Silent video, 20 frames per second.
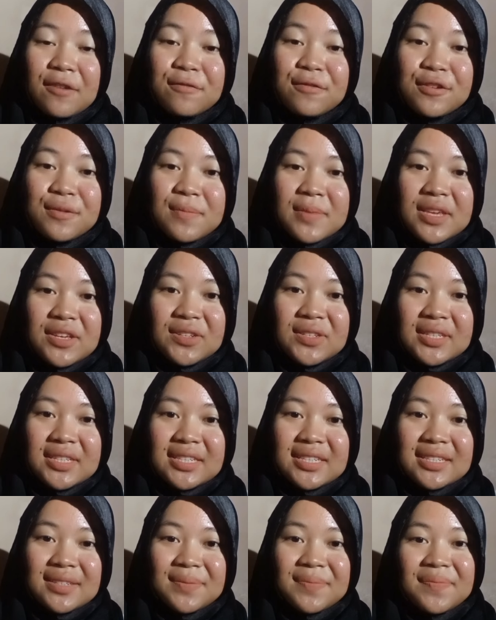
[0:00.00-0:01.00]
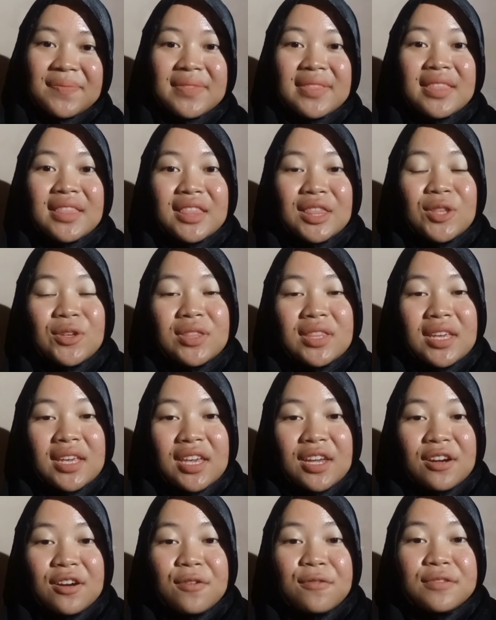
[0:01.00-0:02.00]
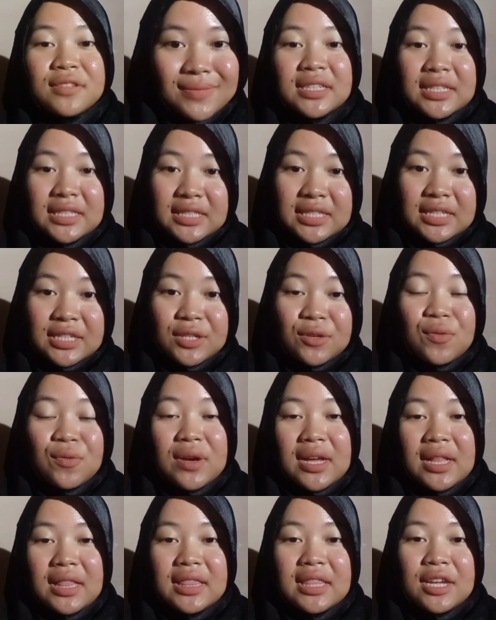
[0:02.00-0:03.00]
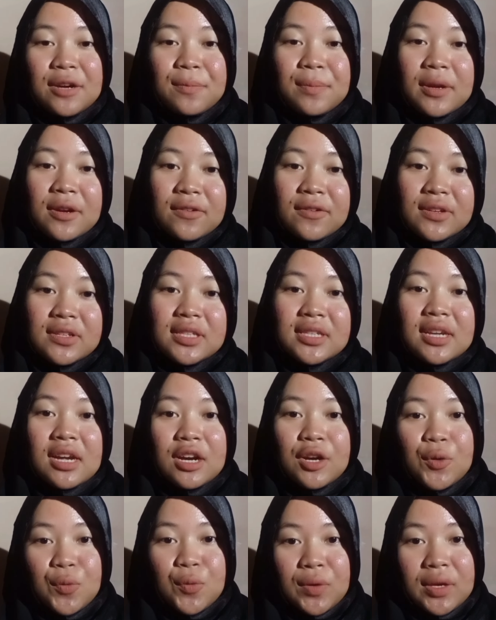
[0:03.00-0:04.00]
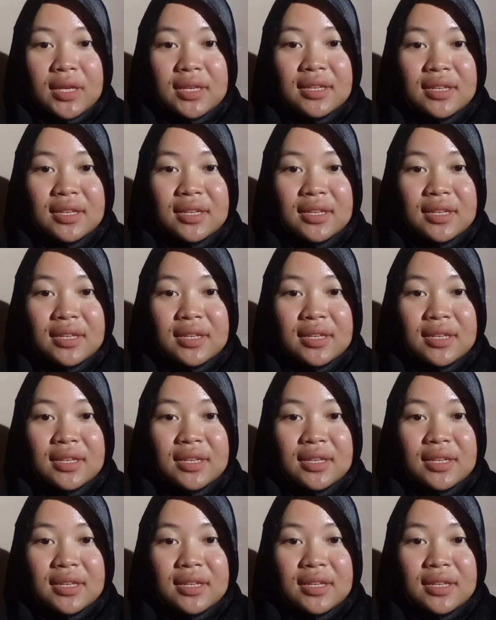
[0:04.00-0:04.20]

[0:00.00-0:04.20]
formation. To take care of children while their parents are away.